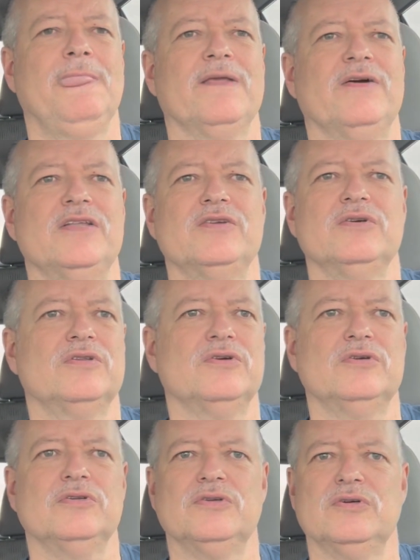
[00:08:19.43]
Right?
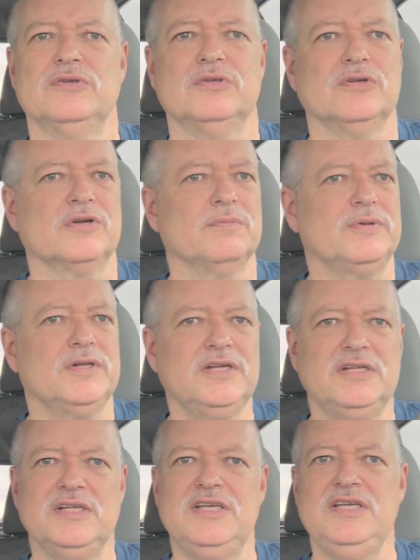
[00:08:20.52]
They're
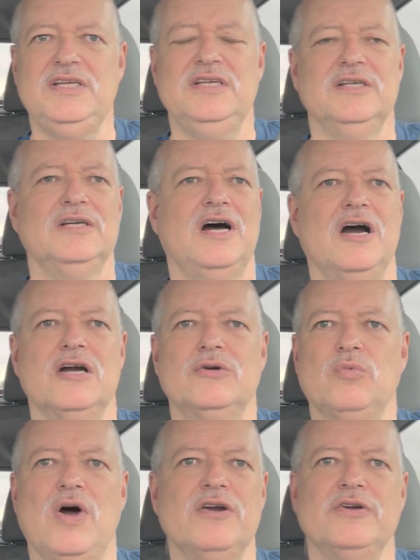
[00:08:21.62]
completely
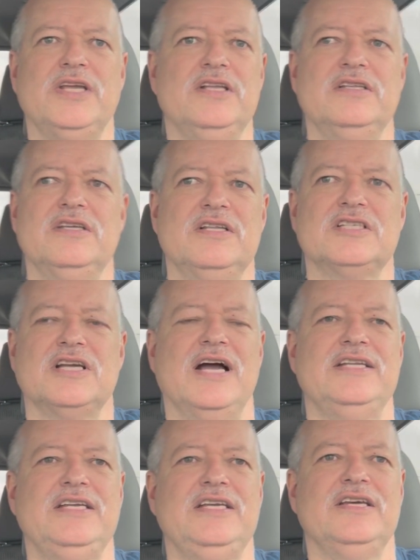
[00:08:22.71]
hardwired into this
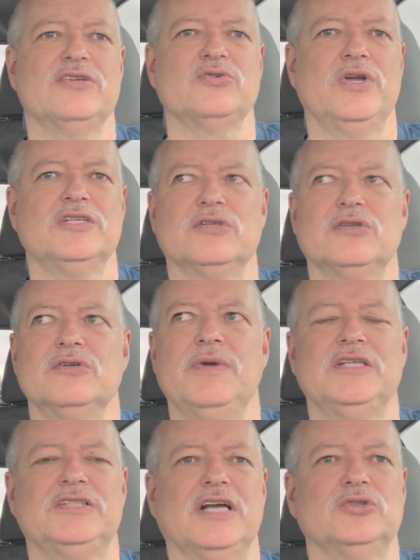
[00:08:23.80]
idea that training's a
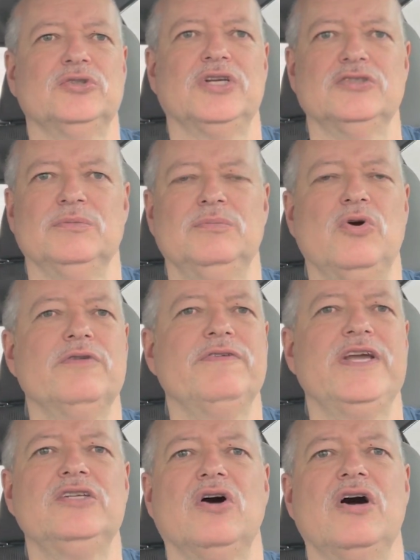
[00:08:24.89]
learning-based exercise. They're
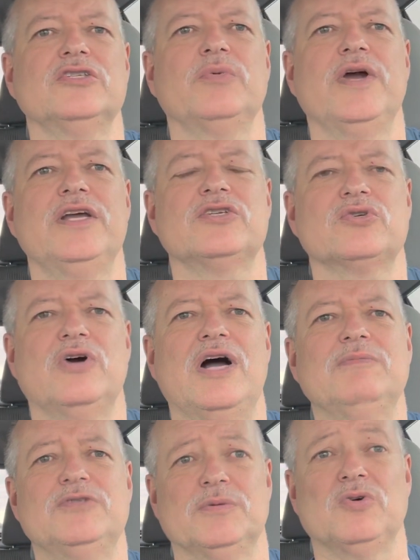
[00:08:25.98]
motivating dogs the way I
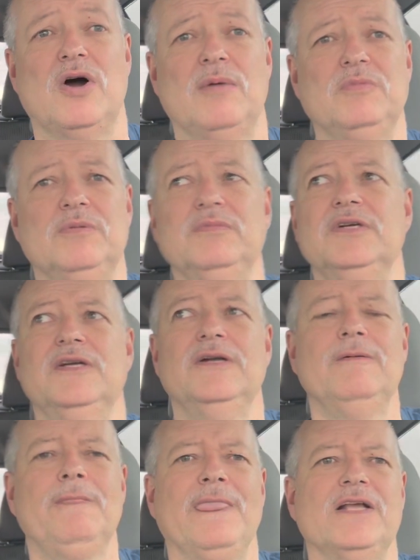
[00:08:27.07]
described as a
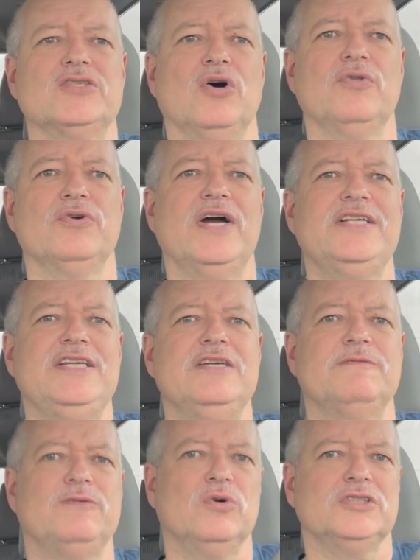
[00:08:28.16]
problem, and so their idea
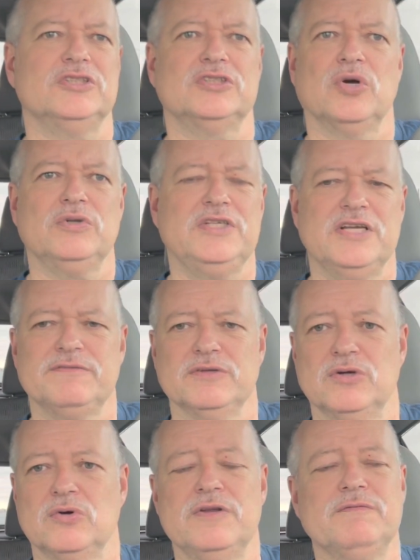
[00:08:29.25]
of force is totally
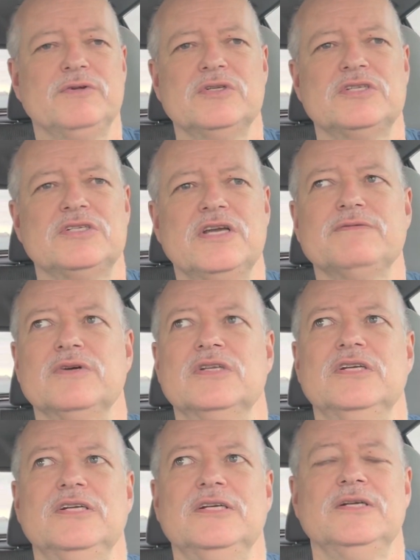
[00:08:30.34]
different, or influence is
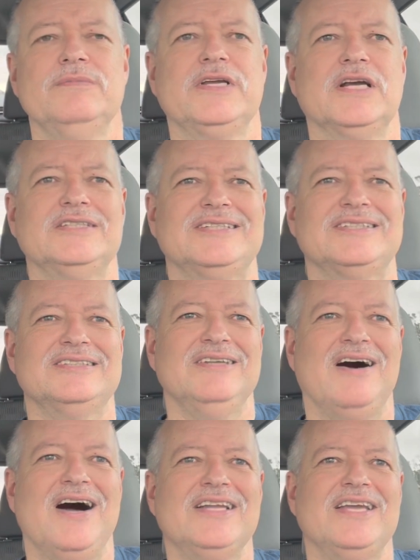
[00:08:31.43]
different, because it's
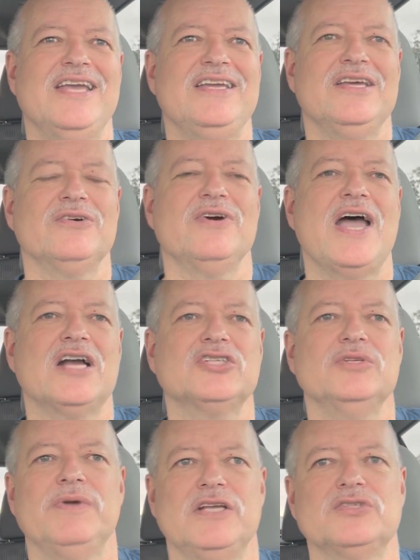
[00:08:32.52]
not a
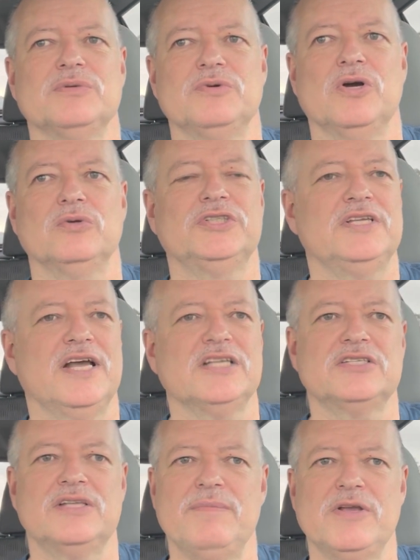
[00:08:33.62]
interaction-based approach. See,
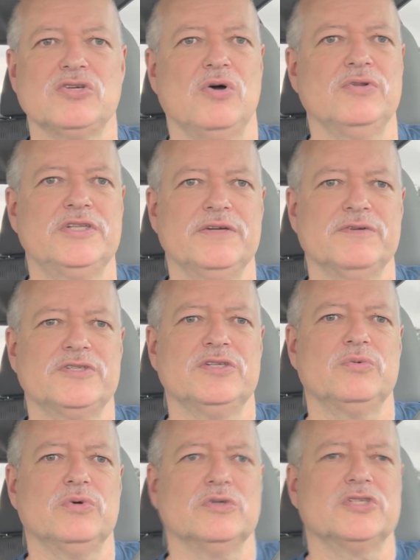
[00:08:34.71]
that makes all the difference in
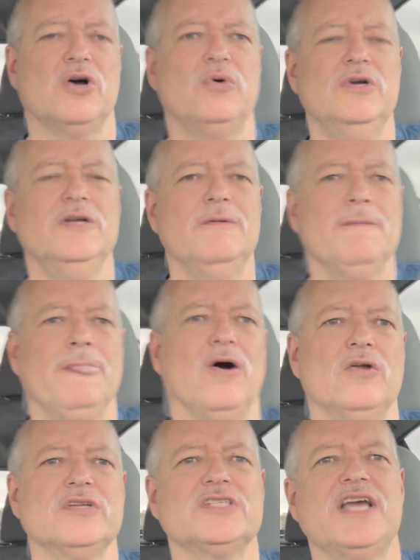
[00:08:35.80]
the world. So,
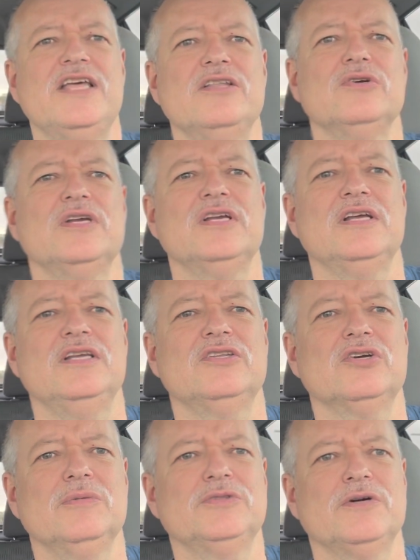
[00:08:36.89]
all to say, there, in
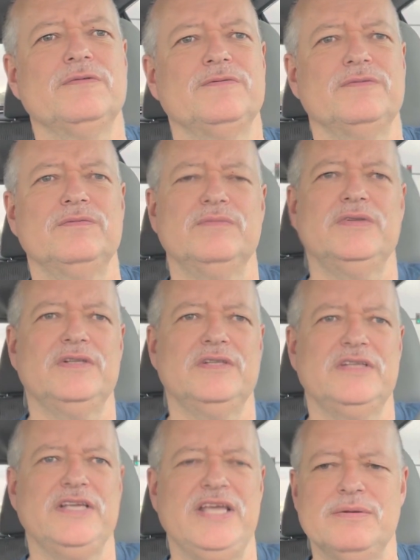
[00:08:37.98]
terms of
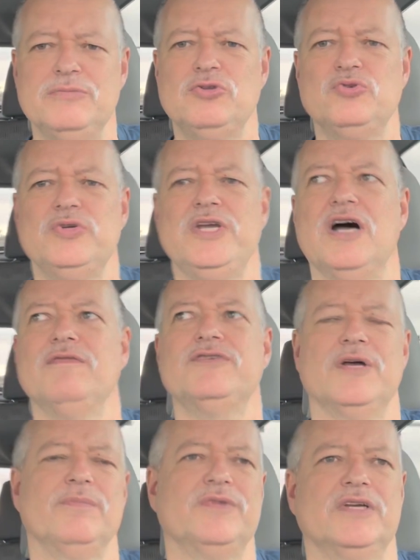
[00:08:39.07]
the imagery of
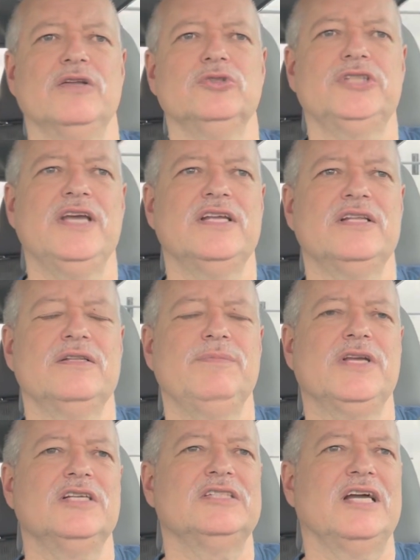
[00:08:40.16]
something, understand that
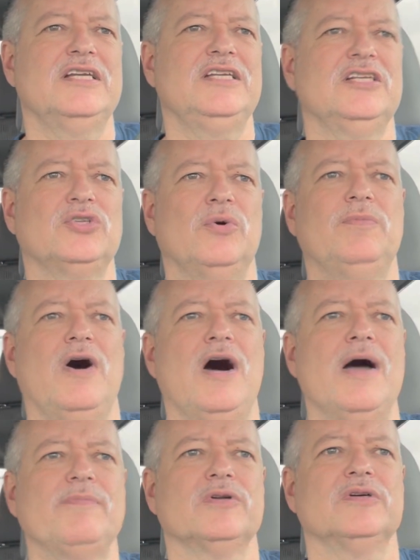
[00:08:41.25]
because this idea is so
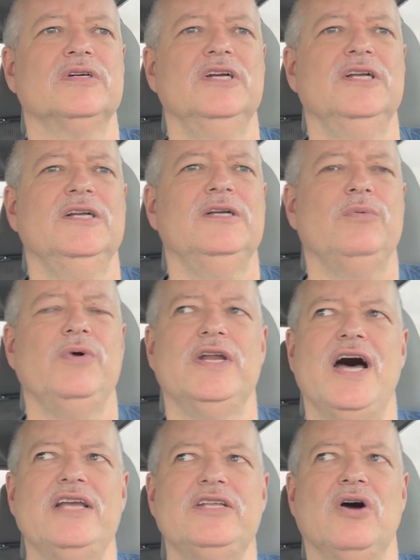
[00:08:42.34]
popular, when
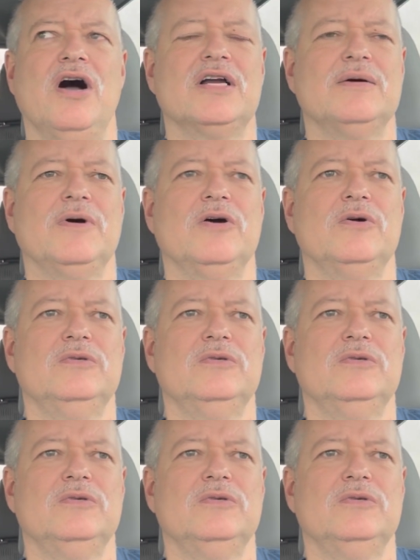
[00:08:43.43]
I talk about,